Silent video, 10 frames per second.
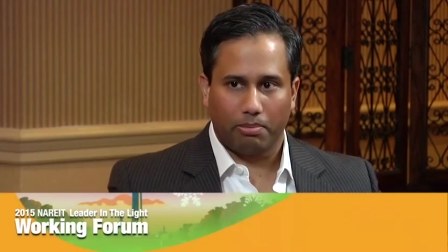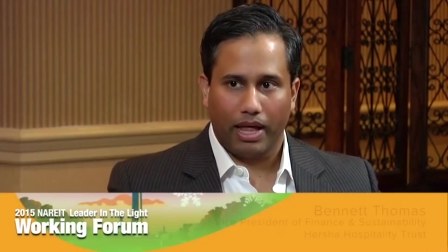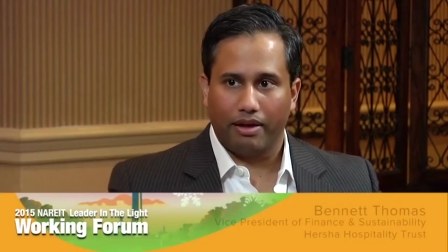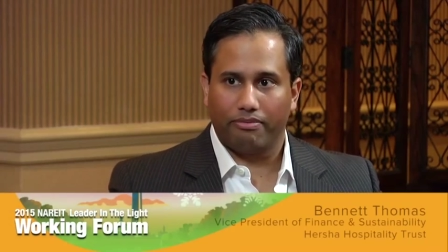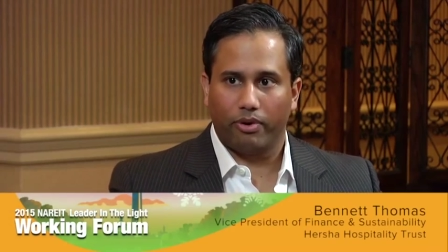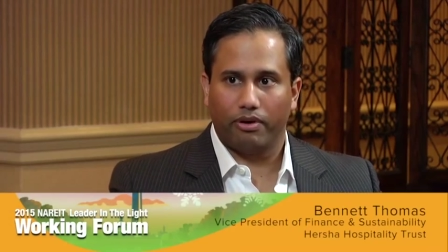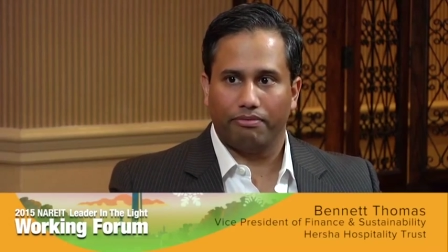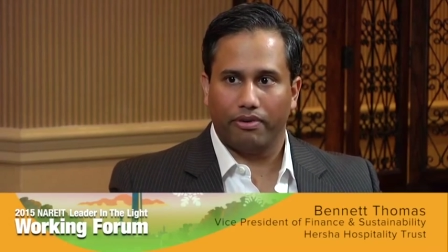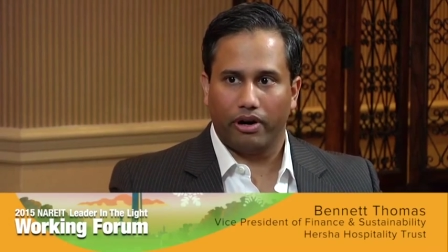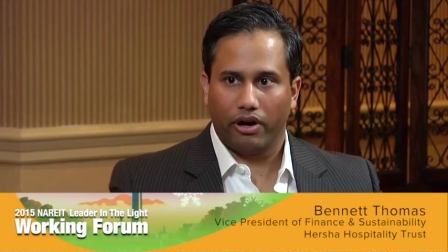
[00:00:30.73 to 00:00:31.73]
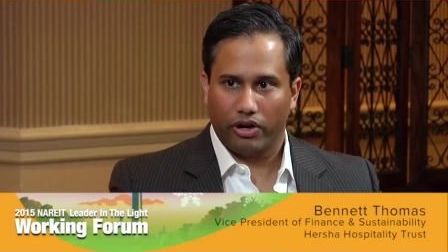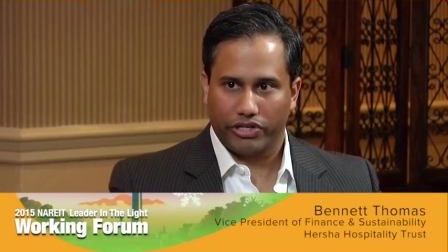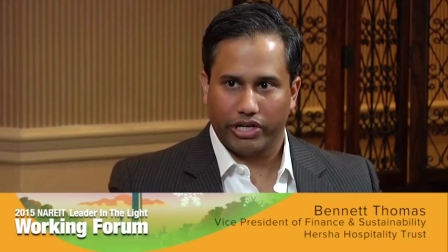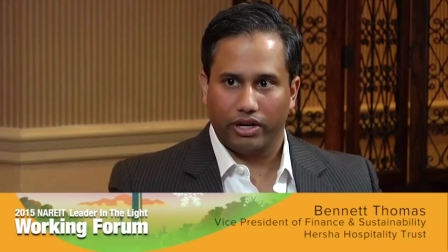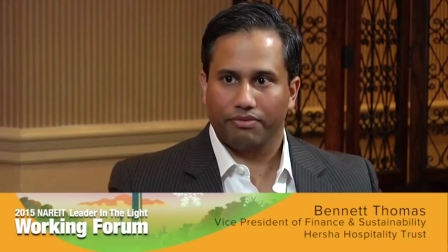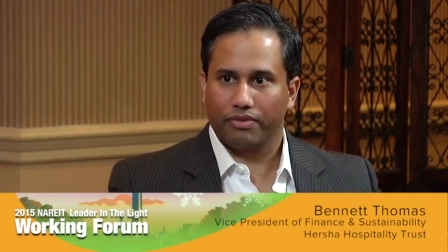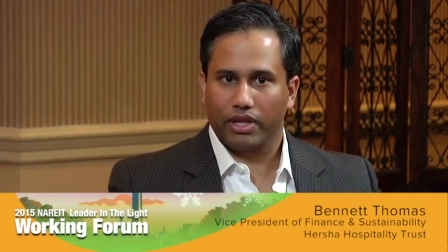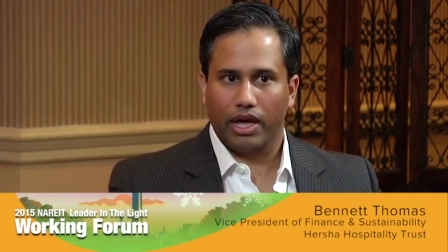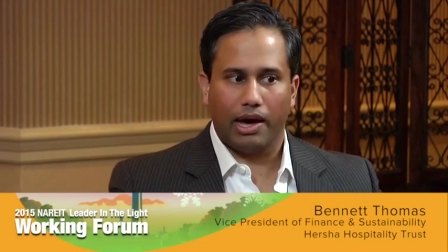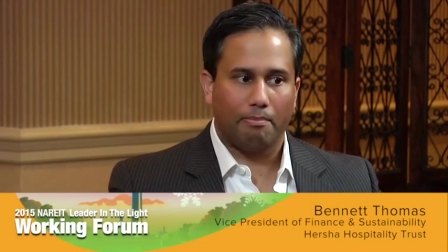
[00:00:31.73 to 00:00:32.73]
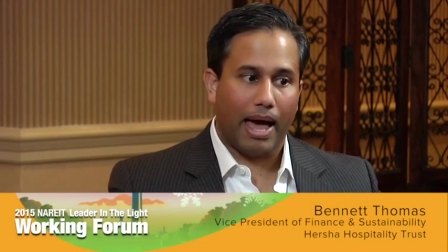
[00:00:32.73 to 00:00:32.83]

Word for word: platform for Hersha uh,